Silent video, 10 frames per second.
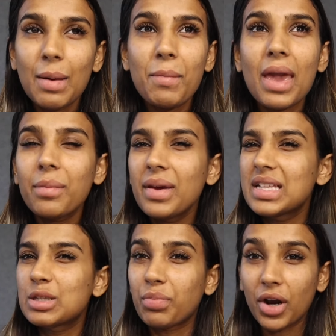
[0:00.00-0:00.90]
Maybe
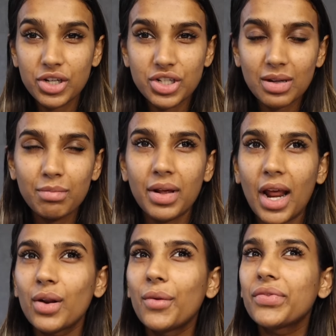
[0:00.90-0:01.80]
it's purging, but
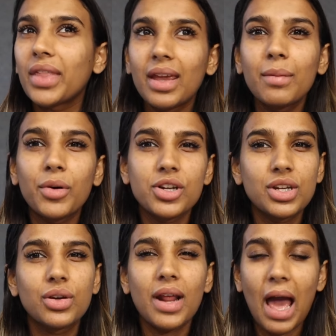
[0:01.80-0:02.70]
I don't think
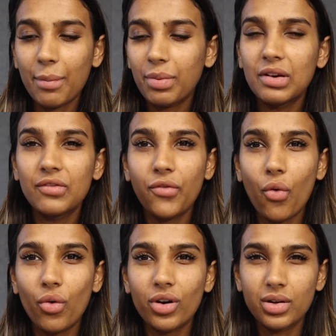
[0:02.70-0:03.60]
purging could happen
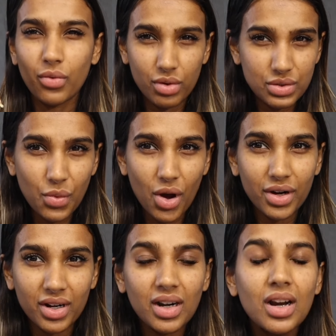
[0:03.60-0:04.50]
for rose
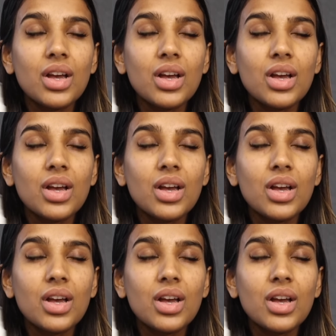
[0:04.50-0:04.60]
water.